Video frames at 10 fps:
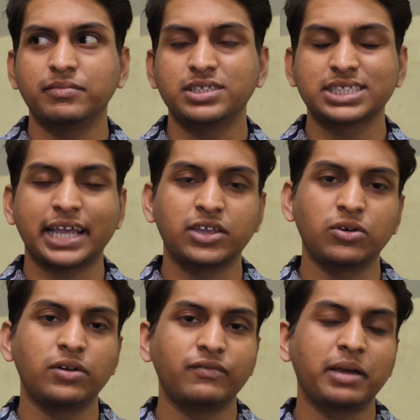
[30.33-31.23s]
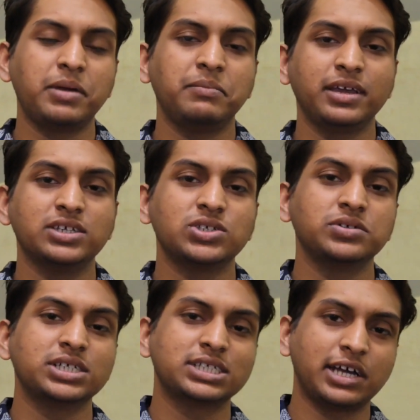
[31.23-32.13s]
secure web APIs
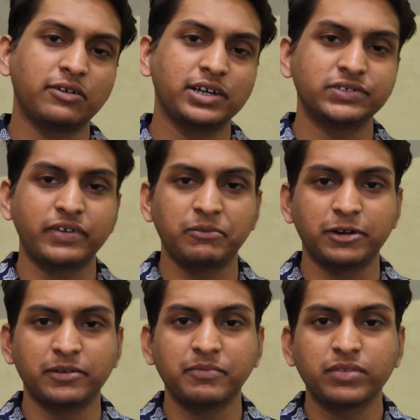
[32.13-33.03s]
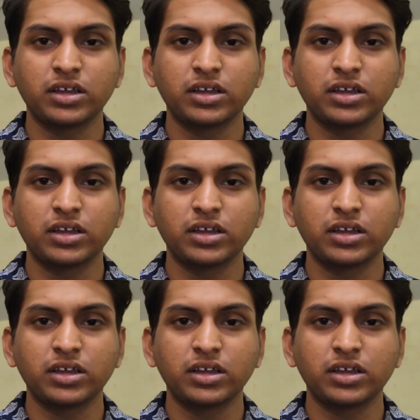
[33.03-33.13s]
using Django REST framework.